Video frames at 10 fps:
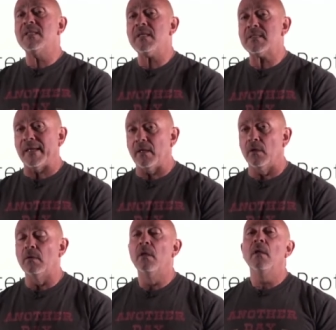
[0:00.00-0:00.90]

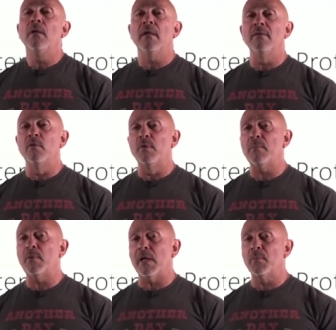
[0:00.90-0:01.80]
detail in the
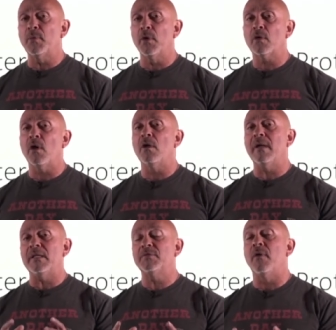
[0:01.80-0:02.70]
rip routing protocol
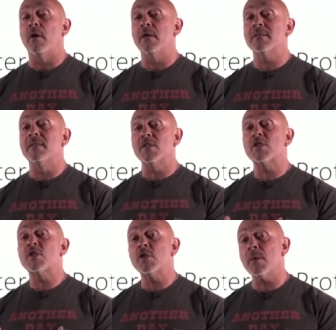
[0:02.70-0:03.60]
as far as the
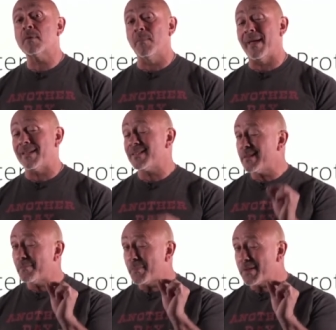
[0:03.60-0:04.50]
subcommands,
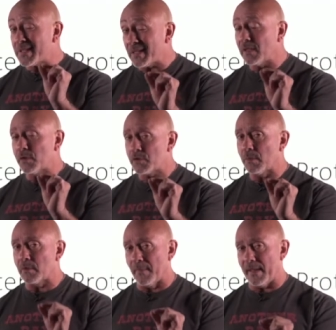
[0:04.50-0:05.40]
particular
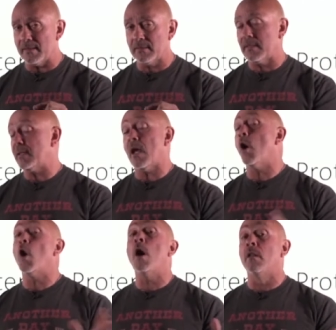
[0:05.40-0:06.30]
subcommands, that
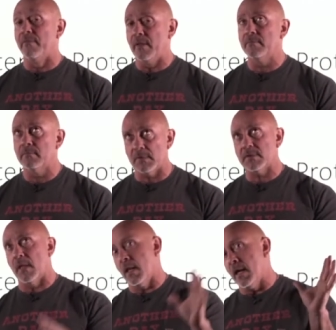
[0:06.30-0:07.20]
not all of them,
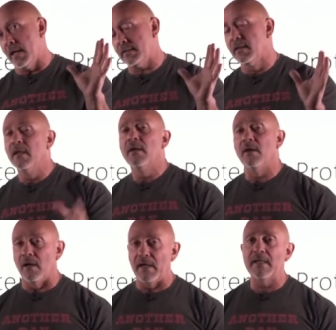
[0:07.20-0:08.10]
there's a lot,
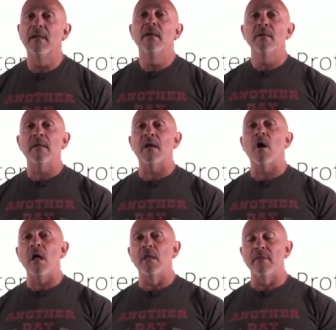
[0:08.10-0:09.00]
all right, not
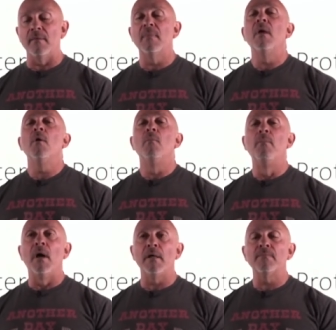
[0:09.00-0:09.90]
all of them,
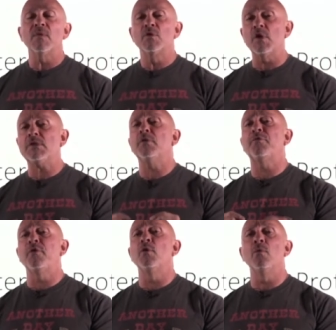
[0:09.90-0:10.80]
but just a
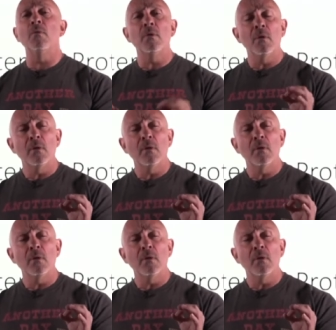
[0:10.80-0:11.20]
few